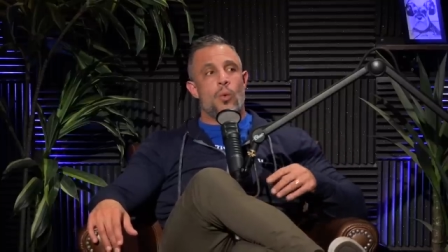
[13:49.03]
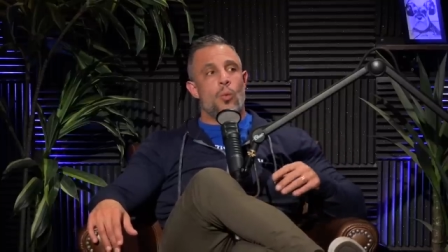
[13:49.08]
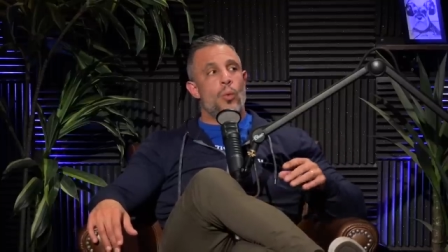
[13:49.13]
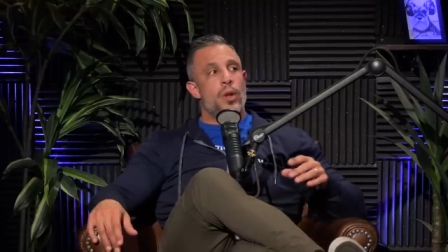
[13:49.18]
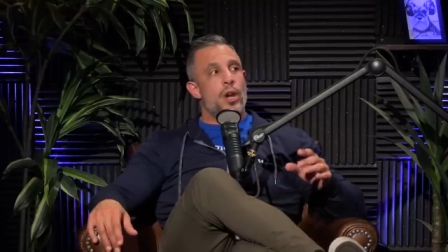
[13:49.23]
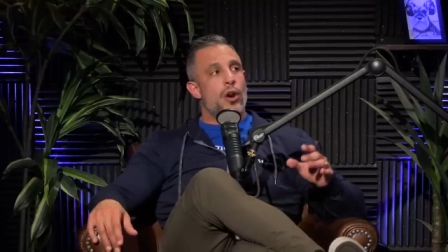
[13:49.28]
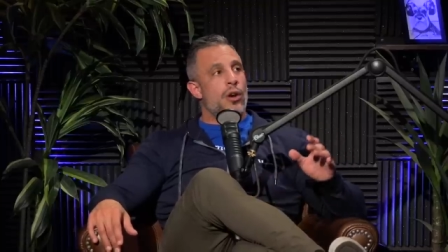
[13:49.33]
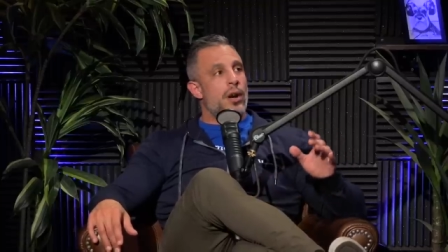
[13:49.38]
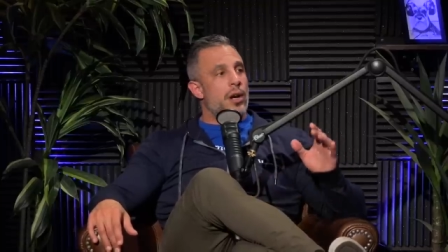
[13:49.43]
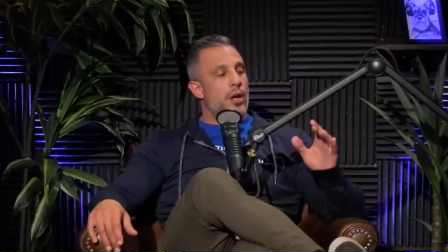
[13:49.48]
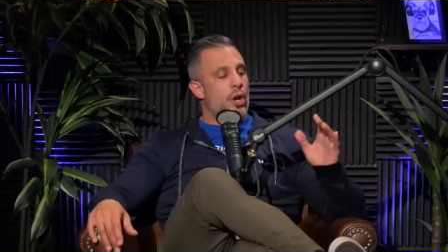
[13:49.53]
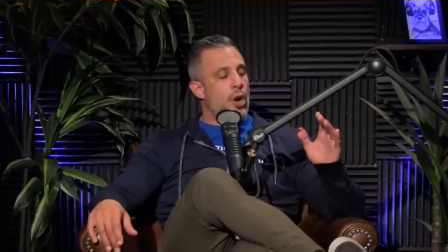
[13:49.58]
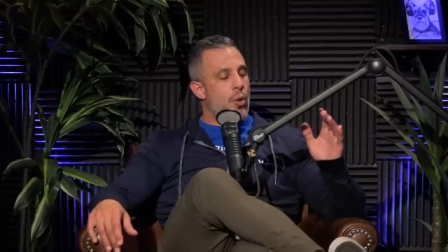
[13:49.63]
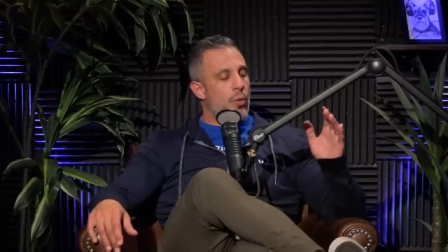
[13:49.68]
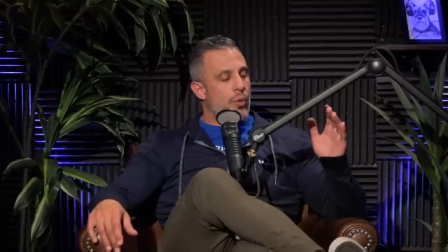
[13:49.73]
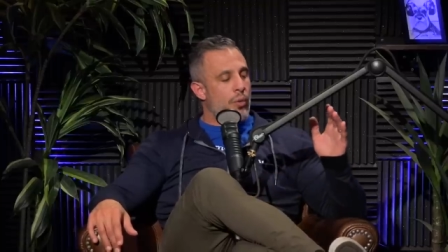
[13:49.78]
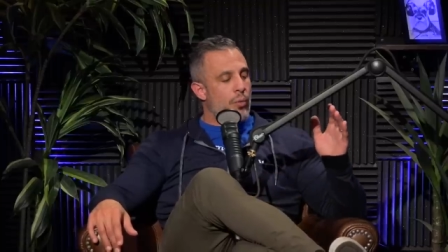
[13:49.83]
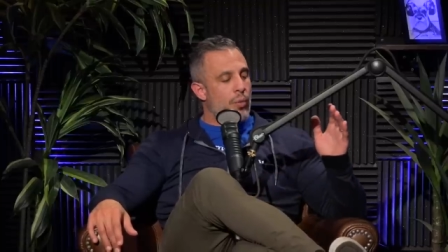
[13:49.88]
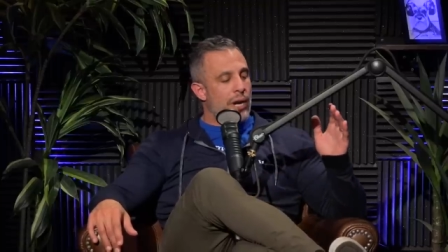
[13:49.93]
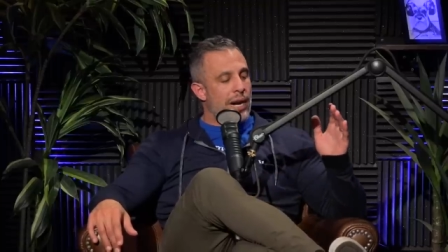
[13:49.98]
we are going to
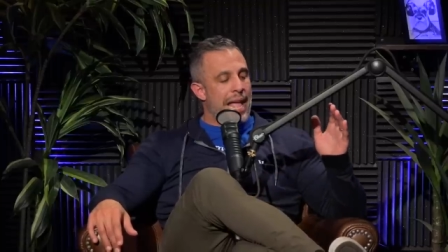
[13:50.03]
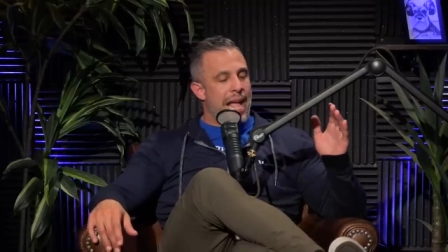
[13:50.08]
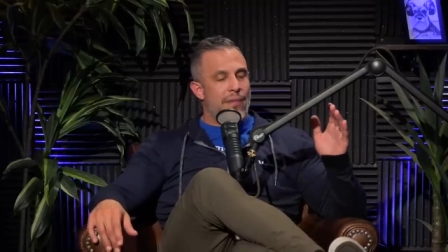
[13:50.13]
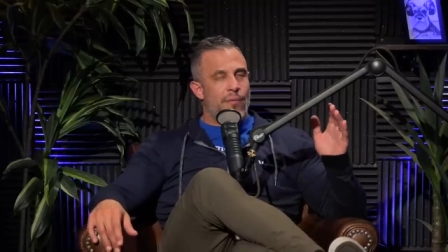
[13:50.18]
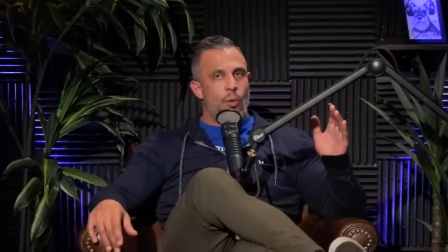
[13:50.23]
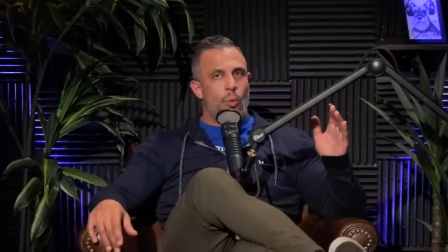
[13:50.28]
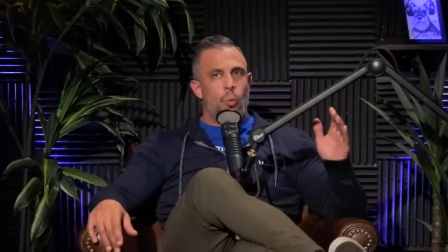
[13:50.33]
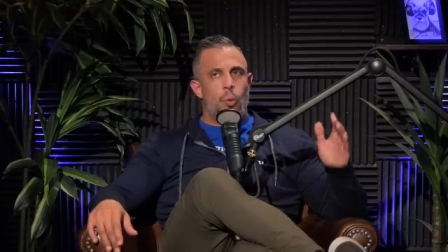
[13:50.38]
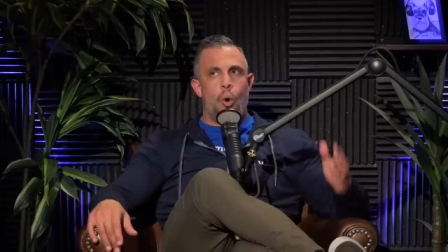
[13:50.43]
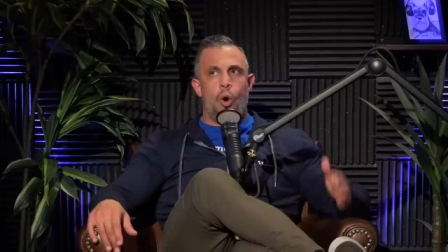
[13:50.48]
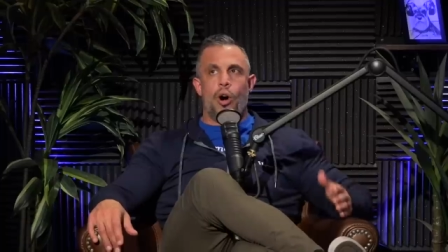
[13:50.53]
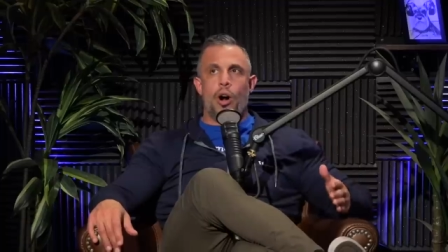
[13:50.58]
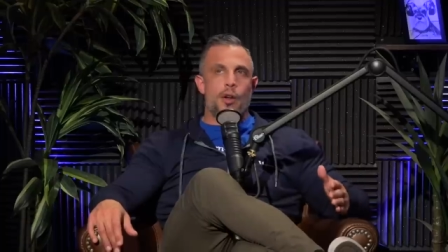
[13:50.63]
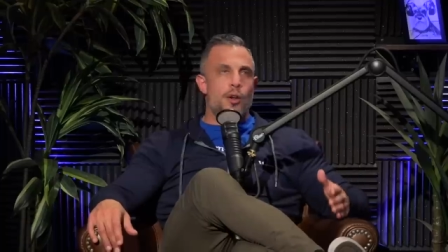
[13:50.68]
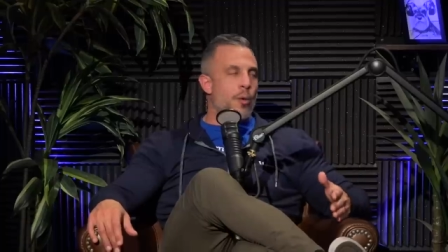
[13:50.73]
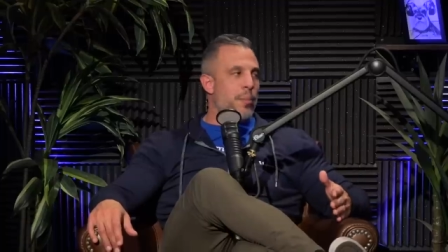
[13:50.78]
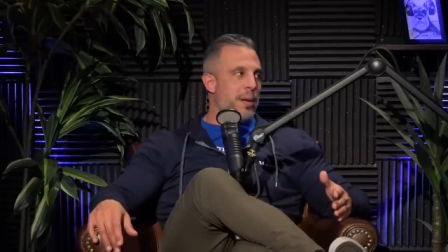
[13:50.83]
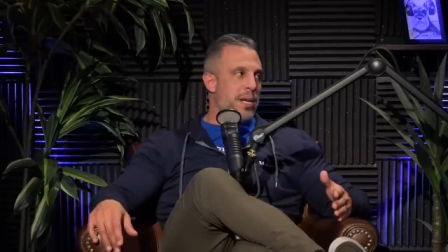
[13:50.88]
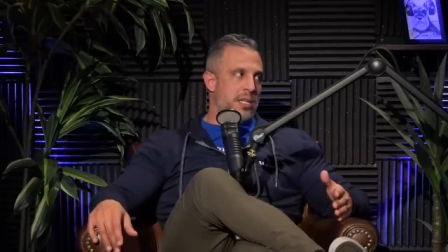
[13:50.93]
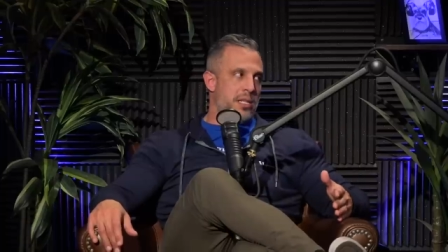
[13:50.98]
go, we're going to have a war
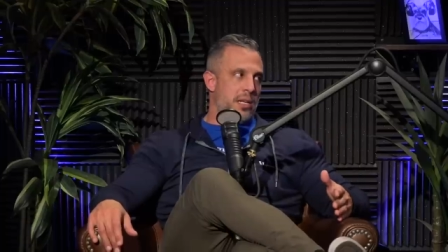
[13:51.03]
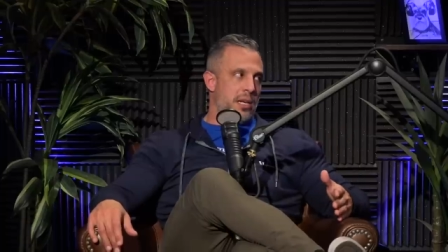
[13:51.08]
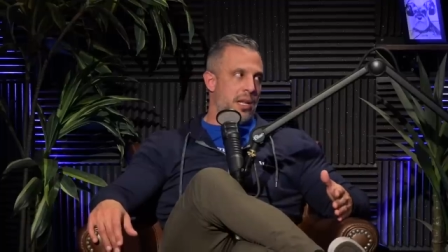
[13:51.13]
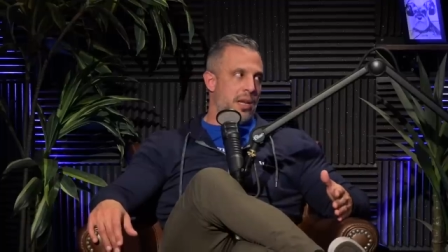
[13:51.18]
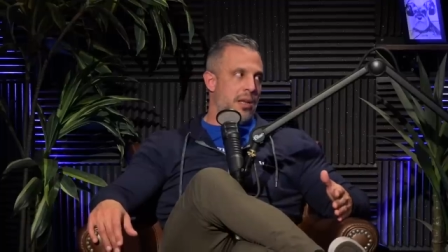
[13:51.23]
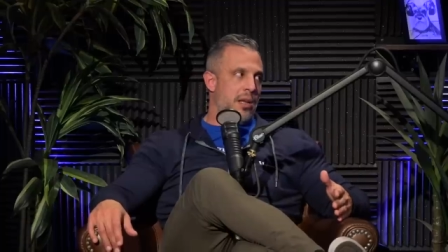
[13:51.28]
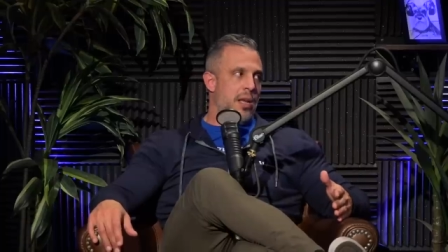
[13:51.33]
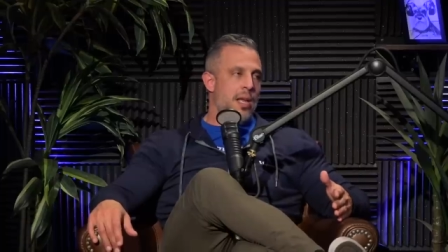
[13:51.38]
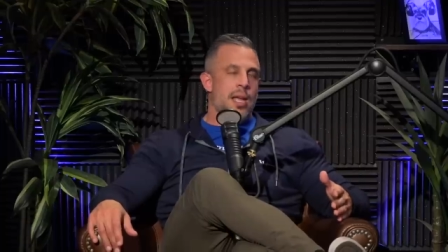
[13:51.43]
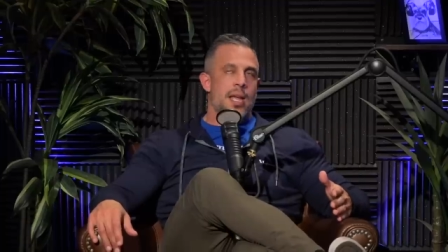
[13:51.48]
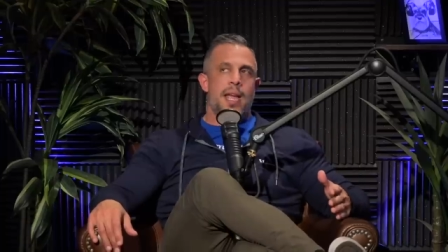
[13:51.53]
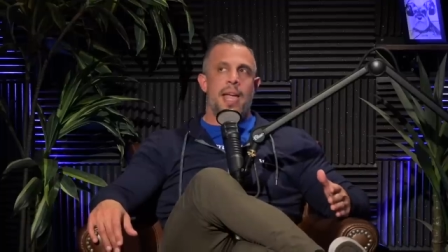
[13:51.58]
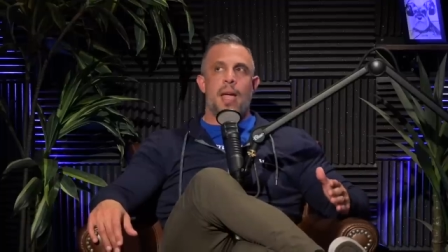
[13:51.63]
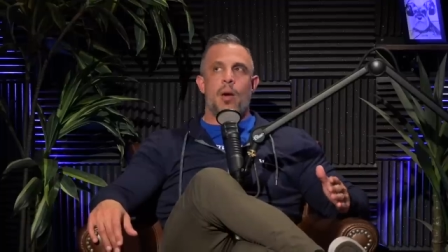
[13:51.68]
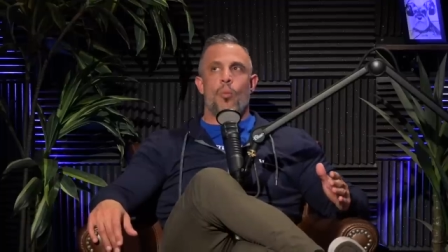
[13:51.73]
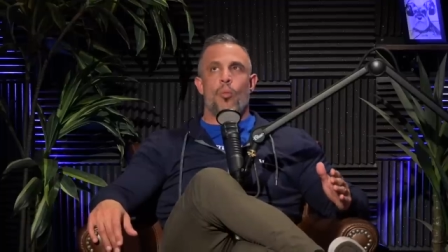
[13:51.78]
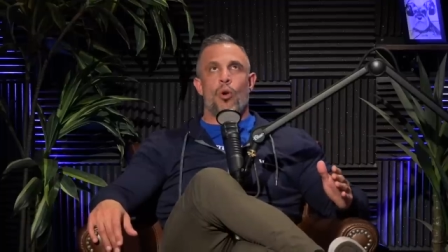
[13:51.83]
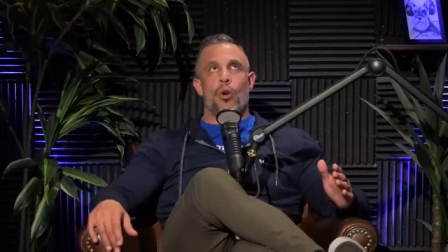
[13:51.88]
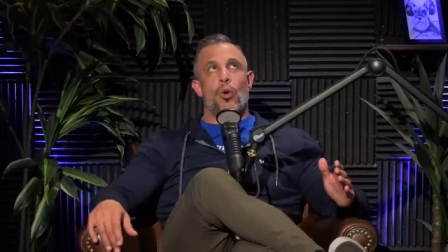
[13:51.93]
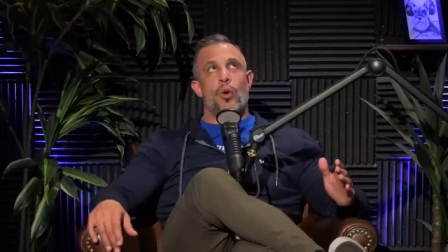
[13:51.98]
on obesity,
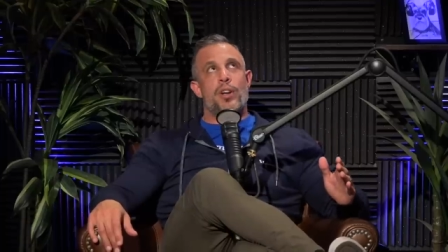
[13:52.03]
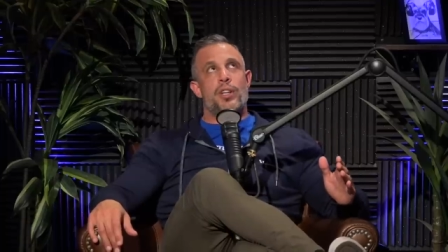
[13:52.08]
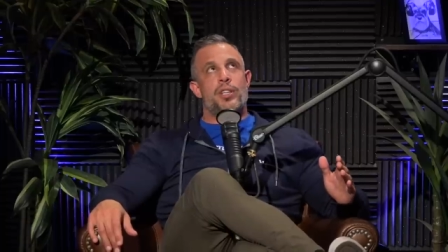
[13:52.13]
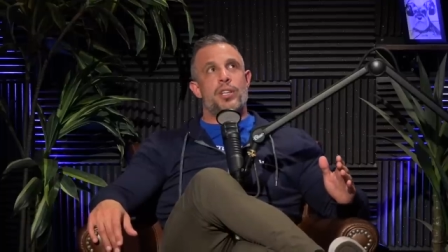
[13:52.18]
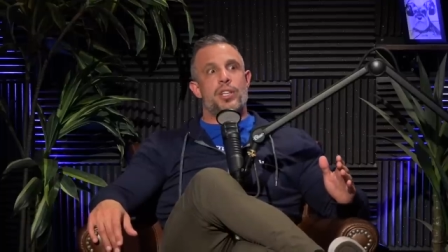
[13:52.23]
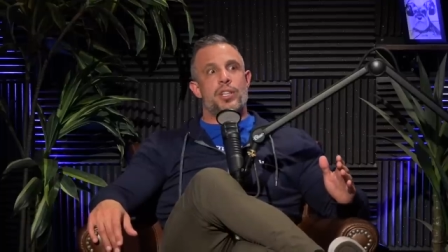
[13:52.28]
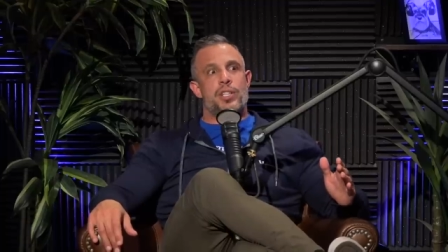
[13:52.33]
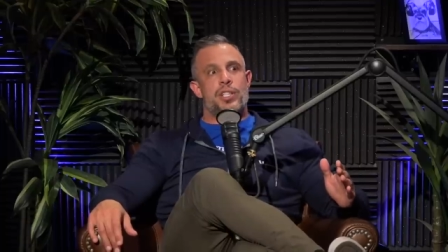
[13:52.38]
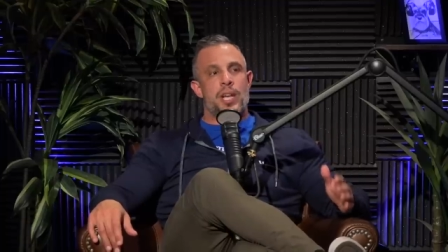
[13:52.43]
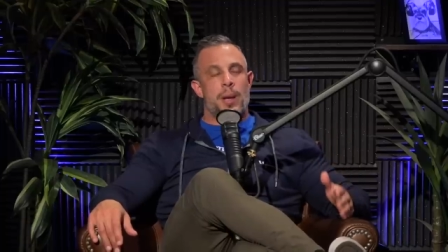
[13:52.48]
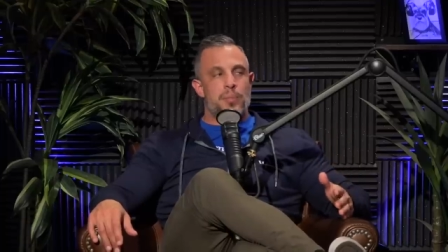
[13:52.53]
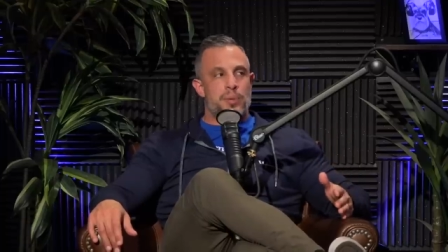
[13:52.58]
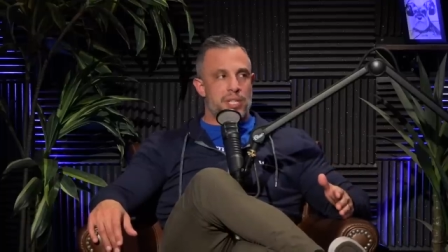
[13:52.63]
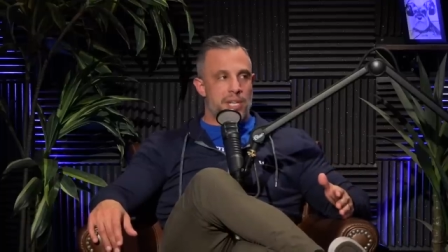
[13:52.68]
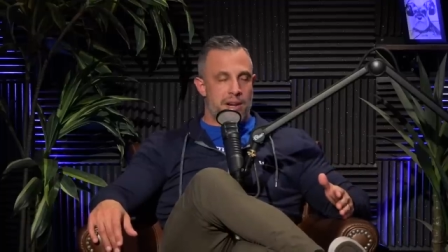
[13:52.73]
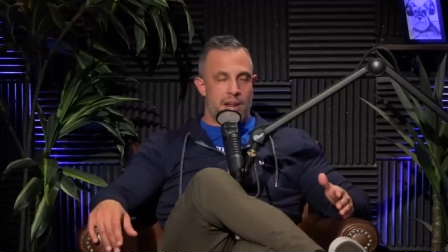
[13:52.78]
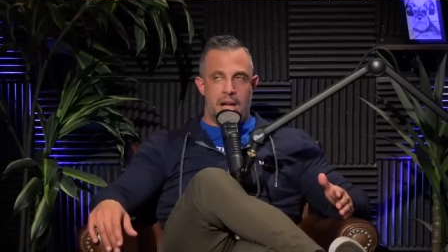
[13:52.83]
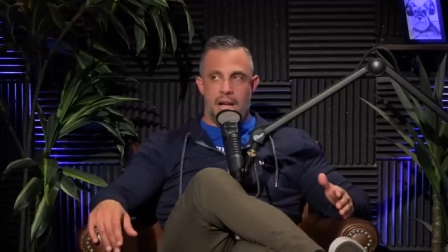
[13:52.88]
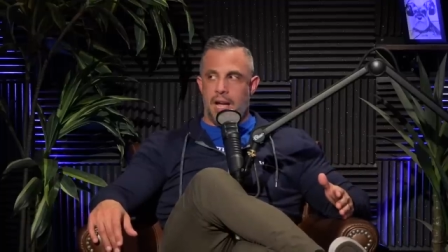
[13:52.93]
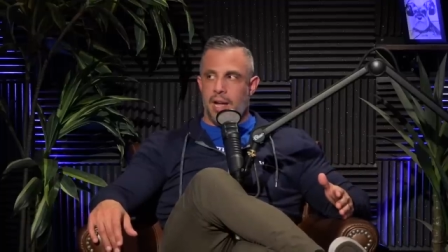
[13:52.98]
and we're going to
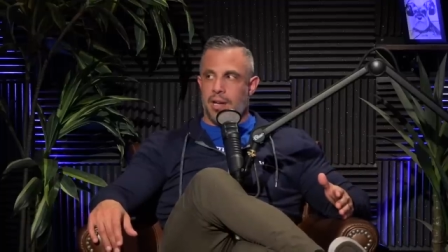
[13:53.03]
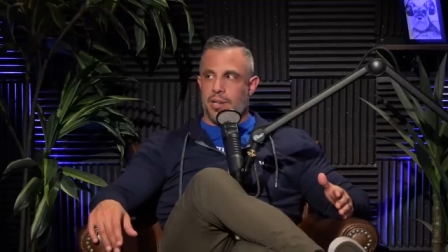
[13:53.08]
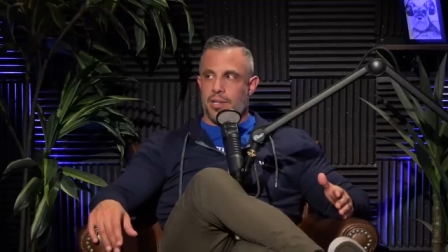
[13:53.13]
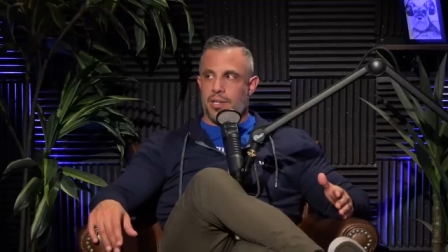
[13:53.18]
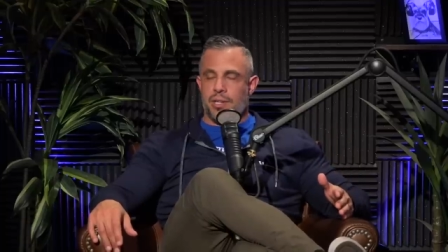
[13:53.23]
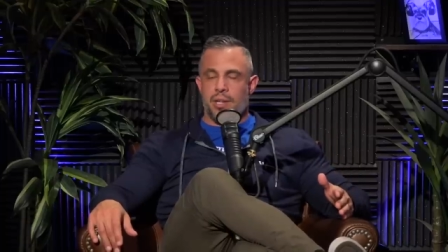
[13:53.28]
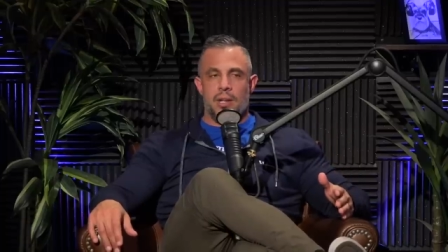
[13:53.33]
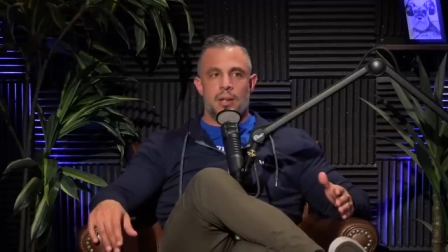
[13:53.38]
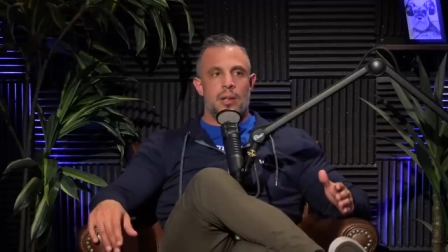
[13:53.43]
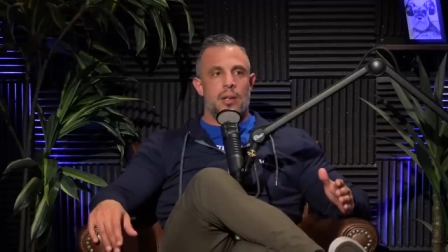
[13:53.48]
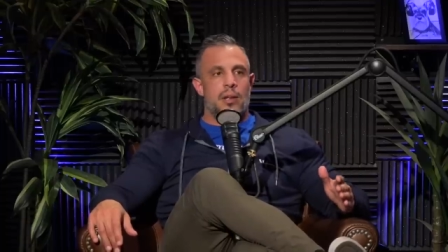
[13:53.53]
subsidize